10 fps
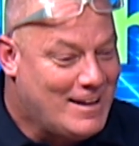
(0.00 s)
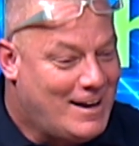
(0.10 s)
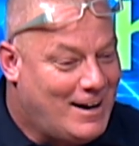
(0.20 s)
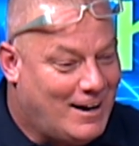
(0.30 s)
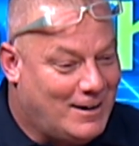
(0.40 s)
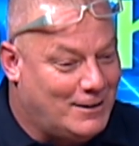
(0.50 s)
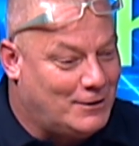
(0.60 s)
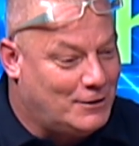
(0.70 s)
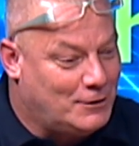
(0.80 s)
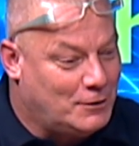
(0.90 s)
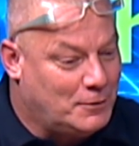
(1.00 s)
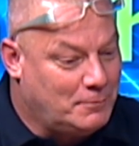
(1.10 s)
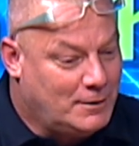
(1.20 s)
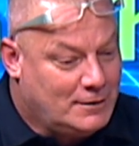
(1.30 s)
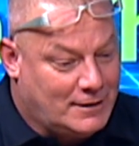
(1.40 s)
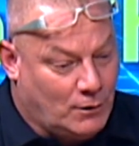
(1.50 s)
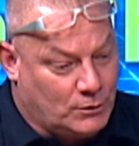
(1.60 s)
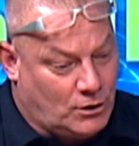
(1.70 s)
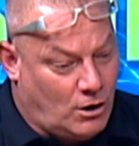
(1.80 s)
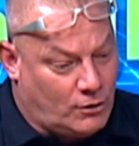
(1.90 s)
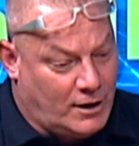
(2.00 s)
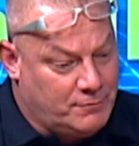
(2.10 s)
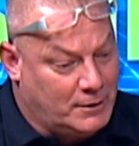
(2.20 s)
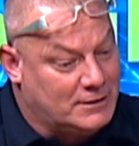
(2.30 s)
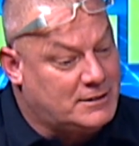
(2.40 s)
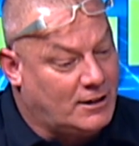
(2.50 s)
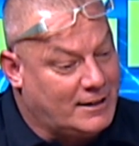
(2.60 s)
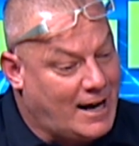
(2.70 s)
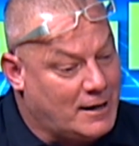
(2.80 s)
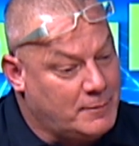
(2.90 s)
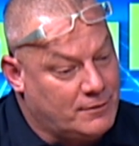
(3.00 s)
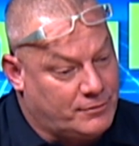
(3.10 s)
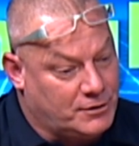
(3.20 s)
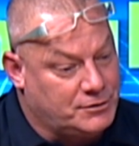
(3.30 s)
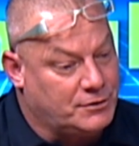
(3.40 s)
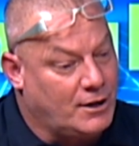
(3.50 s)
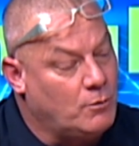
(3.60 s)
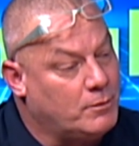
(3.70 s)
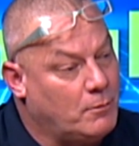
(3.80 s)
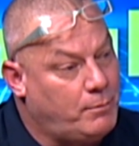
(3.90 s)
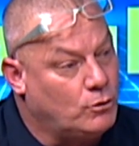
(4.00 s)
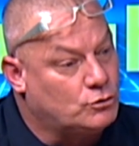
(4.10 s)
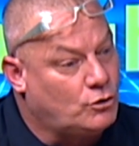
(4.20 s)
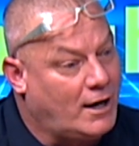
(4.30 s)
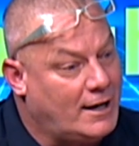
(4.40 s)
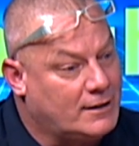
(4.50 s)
I went to Hargrave Military Academy the first year they opened up post-grad.